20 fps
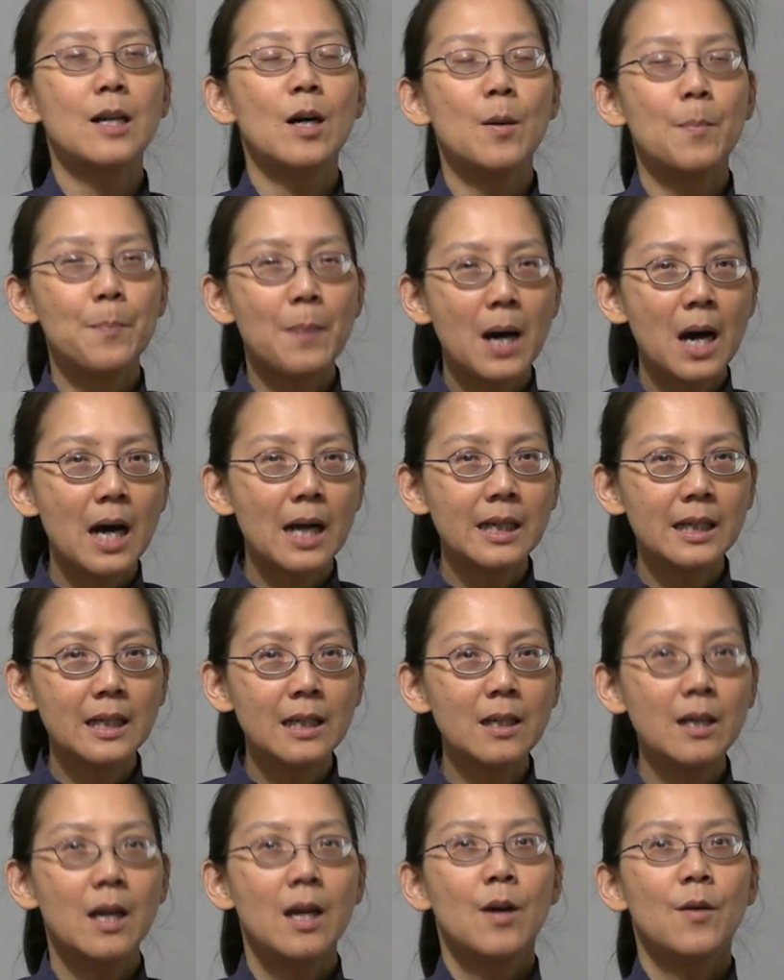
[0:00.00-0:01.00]
our
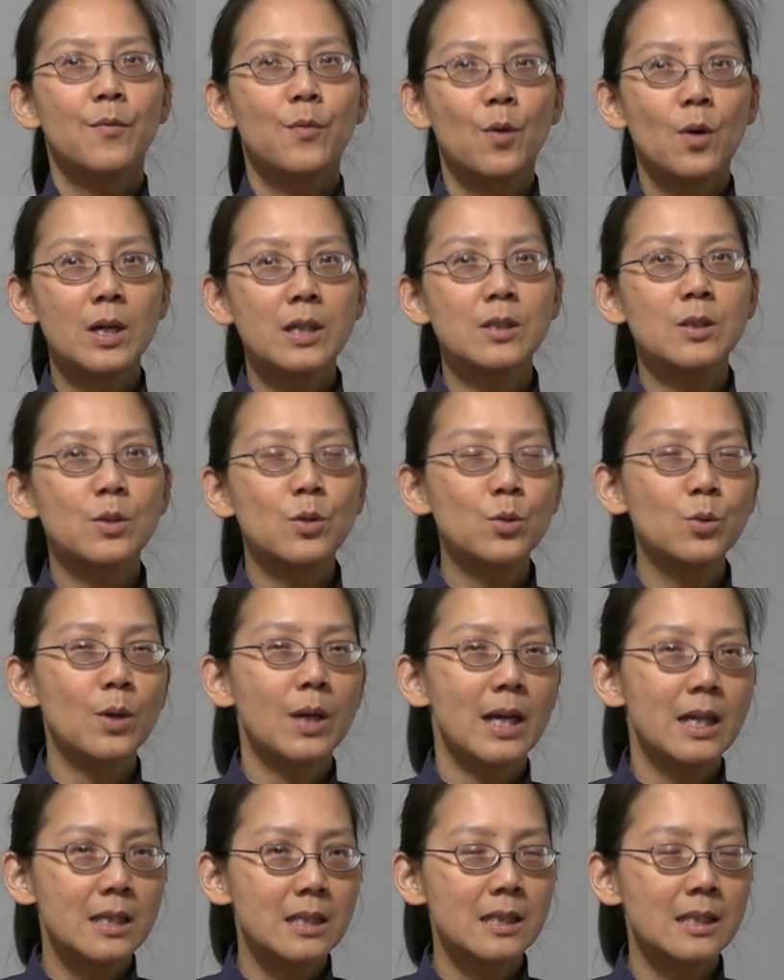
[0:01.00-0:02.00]
body for us to
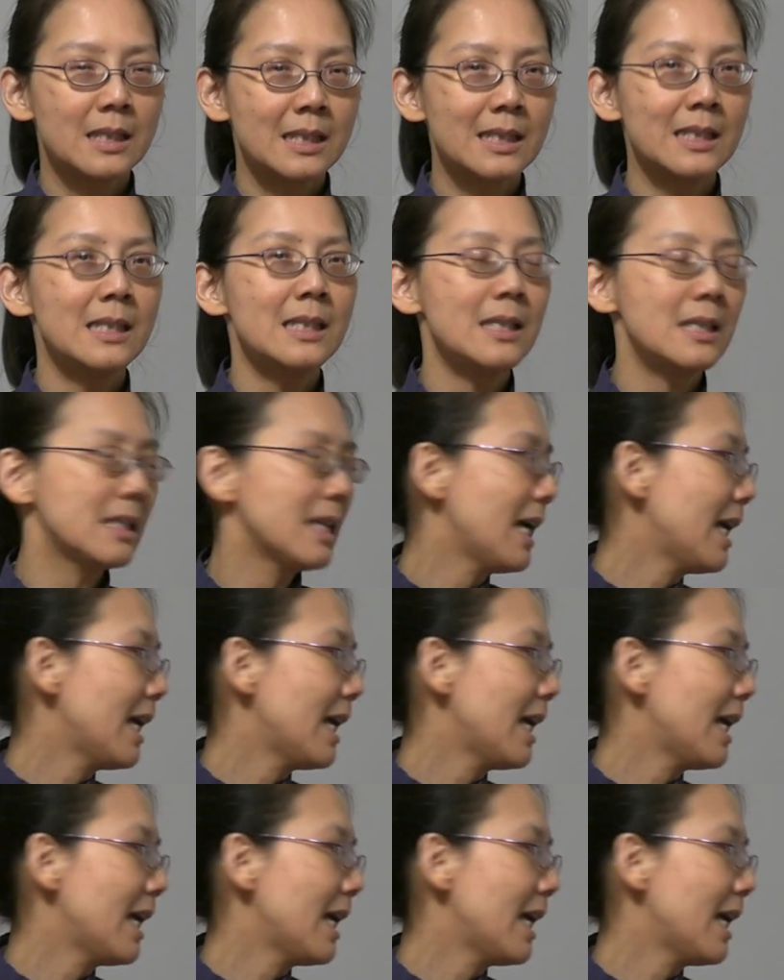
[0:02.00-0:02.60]
exist.